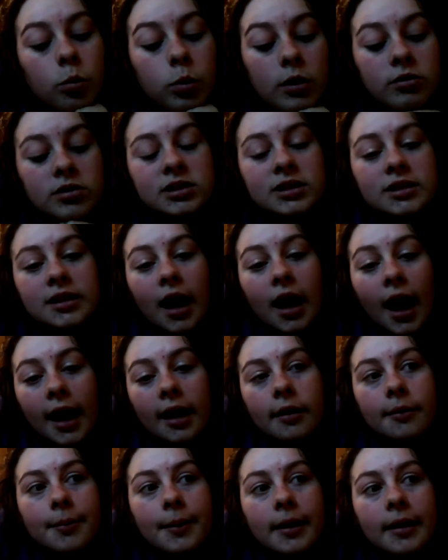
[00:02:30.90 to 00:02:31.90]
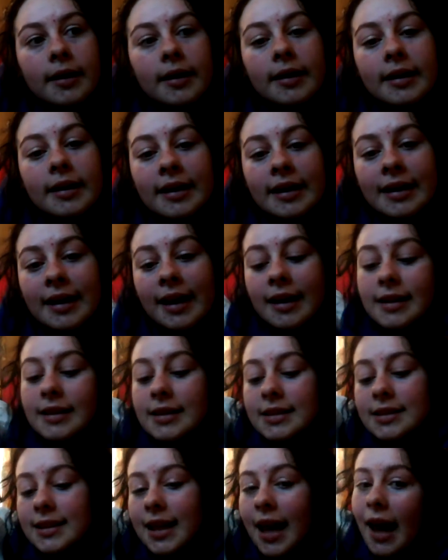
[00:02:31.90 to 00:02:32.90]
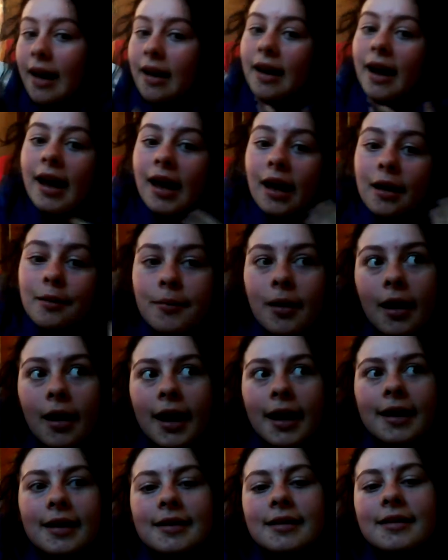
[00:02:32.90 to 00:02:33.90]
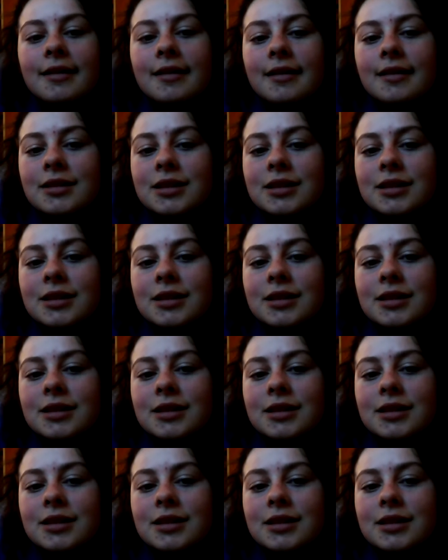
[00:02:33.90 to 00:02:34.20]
we were Skyping, and he had his cat, and I had mine.